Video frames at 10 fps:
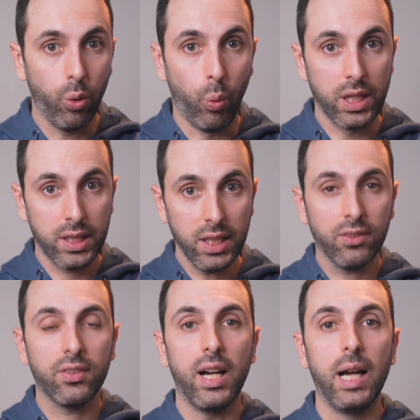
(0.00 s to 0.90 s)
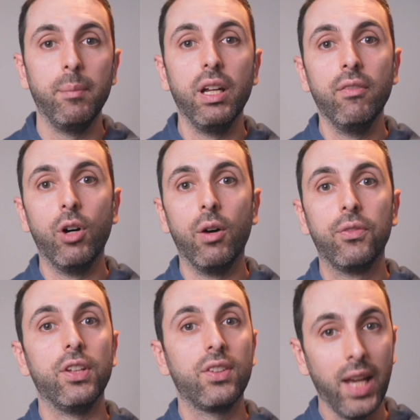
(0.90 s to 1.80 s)
which this time
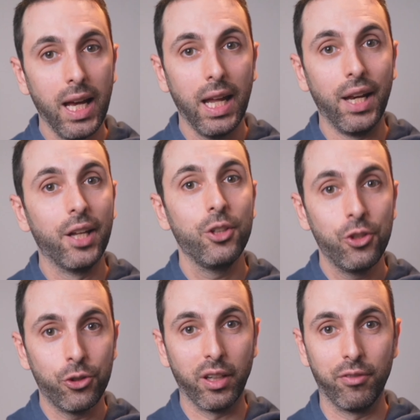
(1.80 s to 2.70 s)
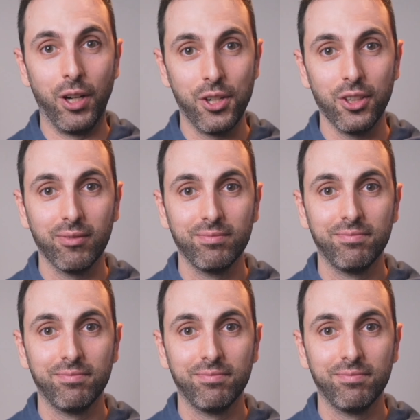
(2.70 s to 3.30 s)
involves the tan trig function.